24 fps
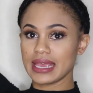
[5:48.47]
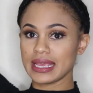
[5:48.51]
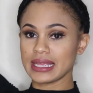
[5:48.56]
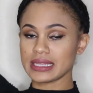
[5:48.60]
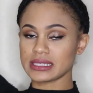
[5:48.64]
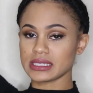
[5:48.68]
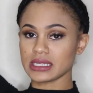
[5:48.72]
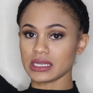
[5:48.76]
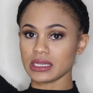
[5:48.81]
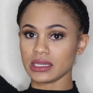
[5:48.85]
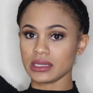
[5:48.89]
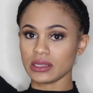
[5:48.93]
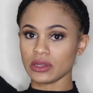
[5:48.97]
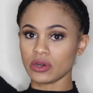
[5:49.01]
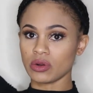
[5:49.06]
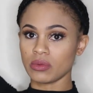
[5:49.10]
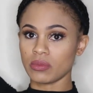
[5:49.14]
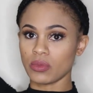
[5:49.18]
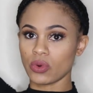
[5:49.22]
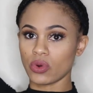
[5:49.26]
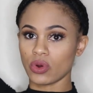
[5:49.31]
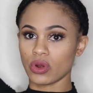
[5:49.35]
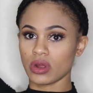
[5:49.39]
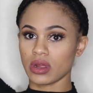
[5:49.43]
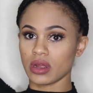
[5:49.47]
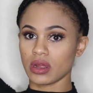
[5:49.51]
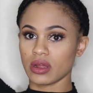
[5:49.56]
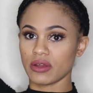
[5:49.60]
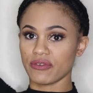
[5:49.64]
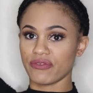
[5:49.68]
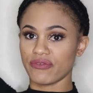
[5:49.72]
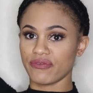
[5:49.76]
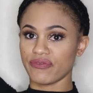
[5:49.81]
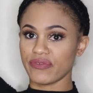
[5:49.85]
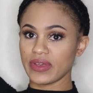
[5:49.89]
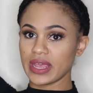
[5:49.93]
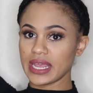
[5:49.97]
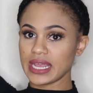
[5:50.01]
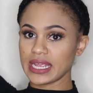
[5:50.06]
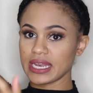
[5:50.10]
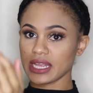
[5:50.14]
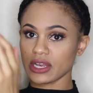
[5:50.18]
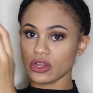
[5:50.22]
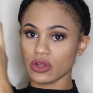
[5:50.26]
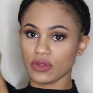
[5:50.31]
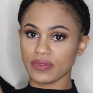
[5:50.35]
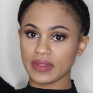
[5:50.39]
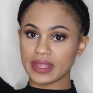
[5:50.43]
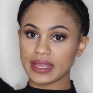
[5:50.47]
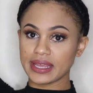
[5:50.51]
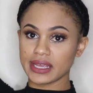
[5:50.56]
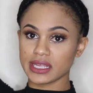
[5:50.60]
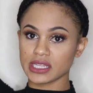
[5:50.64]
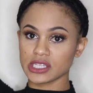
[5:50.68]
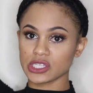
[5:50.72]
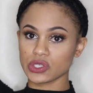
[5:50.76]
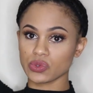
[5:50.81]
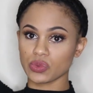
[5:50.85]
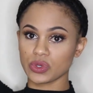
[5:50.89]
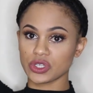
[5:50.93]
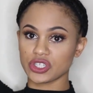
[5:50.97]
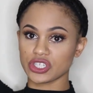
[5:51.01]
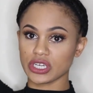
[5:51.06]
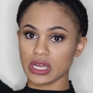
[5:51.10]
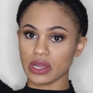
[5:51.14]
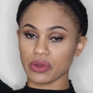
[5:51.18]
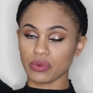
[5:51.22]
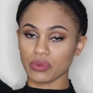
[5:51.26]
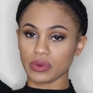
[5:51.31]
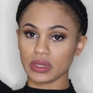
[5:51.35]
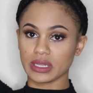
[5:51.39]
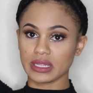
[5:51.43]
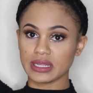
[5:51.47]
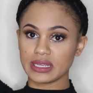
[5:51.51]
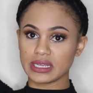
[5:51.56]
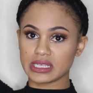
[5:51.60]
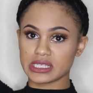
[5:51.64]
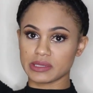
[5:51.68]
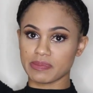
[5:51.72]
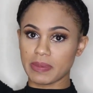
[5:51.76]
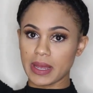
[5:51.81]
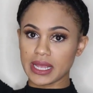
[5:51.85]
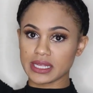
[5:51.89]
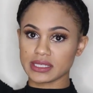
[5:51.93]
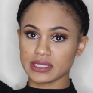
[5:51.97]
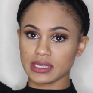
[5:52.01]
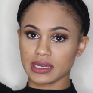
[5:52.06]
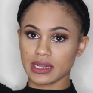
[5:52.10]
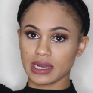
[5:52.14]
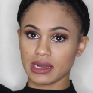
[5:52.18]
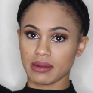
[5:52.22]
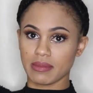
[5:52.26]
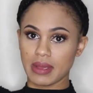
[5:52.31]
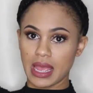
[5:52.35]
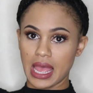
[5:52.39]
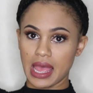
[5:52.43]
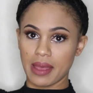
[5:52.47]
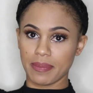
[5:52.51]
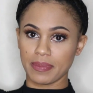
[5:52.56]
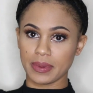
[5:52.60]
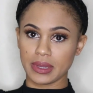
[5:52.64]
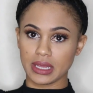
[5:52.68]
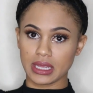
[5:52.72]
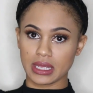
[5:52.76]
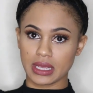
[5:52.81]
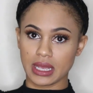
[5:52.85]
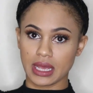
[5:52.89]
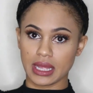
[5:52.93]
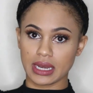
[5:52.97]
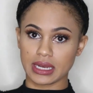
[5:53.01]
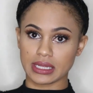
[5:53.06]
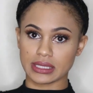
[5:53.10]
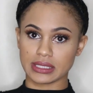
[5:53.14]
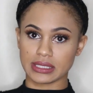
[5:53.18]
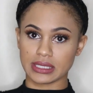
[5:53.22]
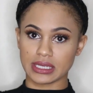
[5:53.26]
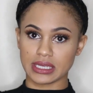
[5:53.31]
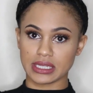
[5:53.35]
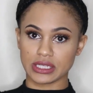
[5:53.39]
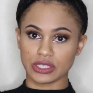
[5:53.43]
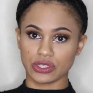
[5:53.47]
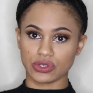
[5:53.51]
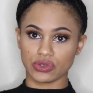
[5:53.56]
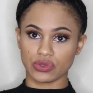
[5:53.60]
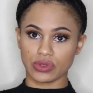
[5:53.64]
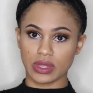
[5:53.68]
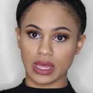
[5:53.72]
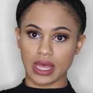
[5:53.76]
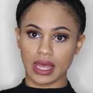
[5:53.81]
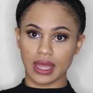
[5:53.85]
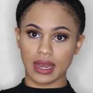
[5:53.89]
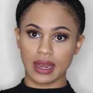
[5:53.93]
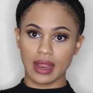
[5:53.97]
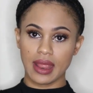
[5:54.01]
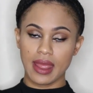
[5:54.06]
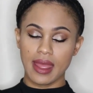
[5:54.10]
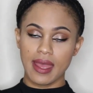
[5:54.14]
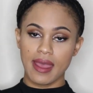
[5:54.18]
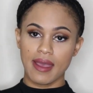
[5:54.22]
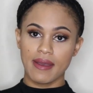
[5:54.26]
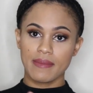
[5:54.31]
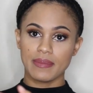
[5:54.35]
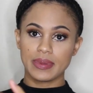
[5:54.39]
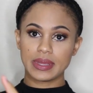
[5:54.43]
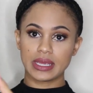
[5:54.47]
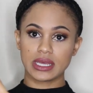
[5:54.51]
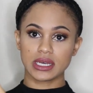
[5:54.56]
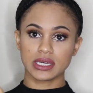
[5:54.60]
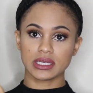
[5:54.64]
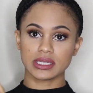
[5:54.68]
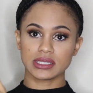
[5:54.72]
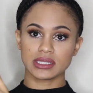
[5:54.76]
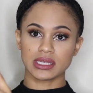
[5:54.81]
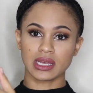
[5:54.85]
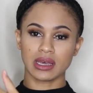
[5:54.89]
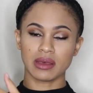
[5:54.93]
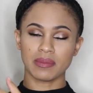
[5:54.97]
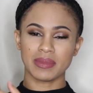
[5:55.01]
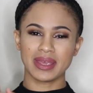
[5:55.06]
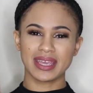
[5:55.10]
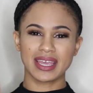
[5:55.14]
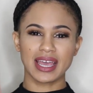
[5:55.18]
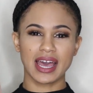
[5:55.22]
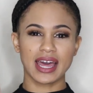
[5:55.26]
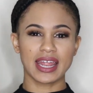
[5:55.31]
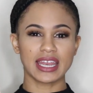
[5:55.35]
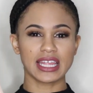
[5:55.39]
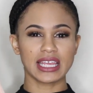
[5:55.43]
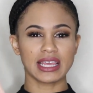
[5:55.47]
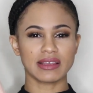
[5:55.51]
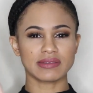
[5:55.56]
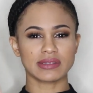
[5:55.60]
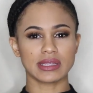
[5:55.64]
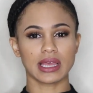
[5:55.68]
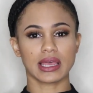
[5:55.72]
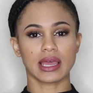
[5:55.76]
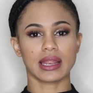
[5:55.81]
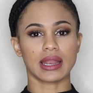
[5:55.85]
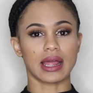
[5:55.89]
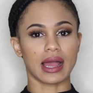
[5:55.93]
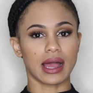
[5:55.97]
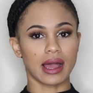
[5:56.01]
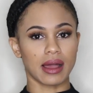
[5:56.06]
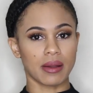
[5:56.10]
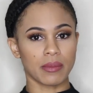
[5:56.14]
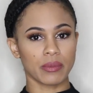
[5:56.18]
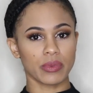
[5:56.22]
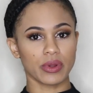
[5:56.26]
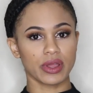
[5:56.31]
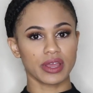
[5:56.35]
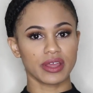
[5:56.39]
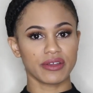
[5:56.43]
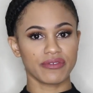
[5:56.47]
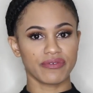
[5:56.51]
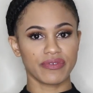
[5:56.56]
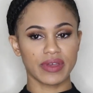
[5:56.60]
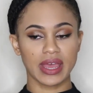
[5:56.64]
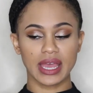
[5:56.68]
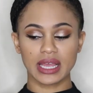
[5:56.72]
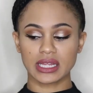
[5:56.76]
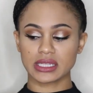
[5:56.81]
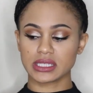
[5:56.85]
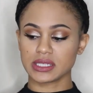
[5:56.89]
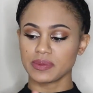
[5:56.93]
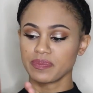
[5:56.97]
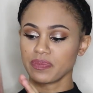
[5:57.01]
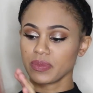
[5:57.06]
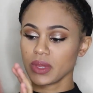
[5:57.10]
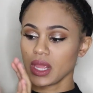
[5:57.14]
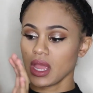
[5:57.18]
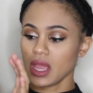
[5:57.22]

It's a little more faded on the ends, which I really expected, and I'm happy it kind of did do that because it kind of gives like an ombre effect.